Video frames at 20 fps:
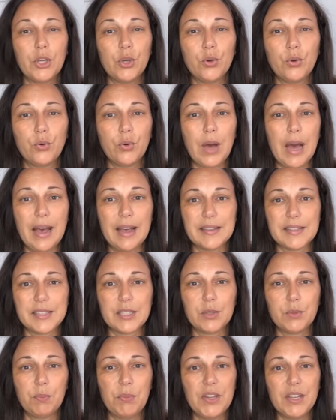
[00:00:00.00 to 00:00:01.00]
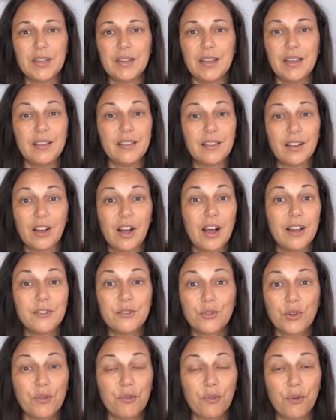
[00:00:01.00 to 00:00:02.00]
who hasn't been in the
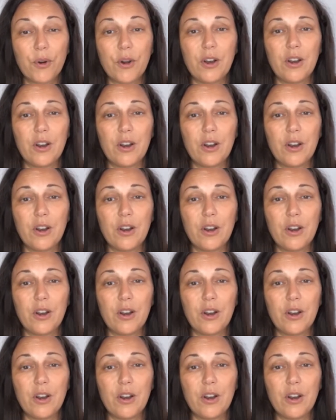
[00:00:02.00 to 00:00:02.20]
country for